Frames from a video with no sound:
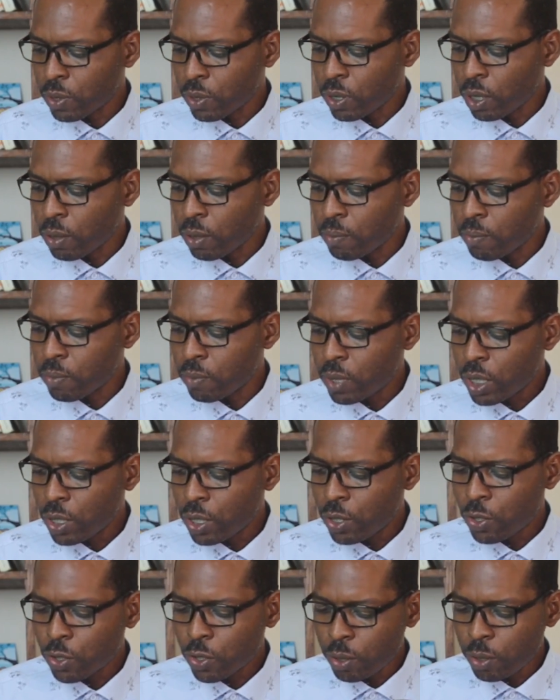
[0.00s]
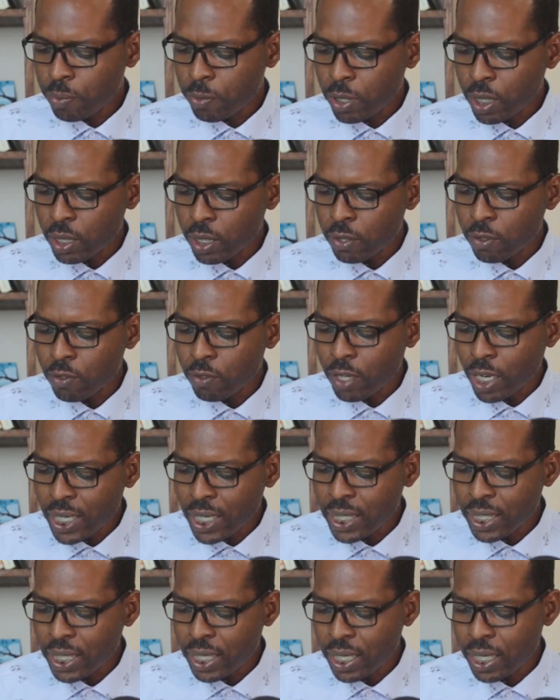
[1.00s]
some scriptures
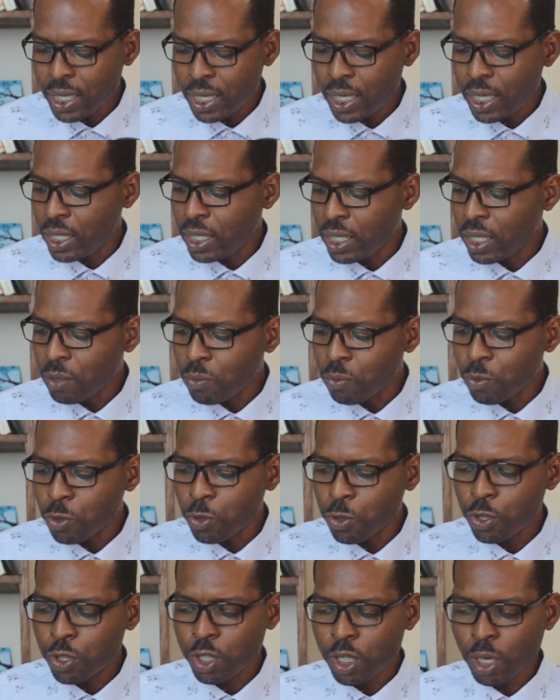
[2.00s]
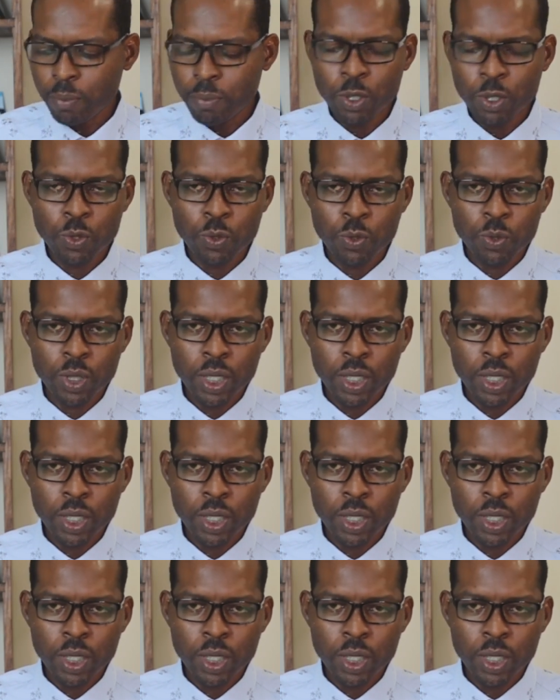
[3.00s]
right here in Hebrews chapter 2.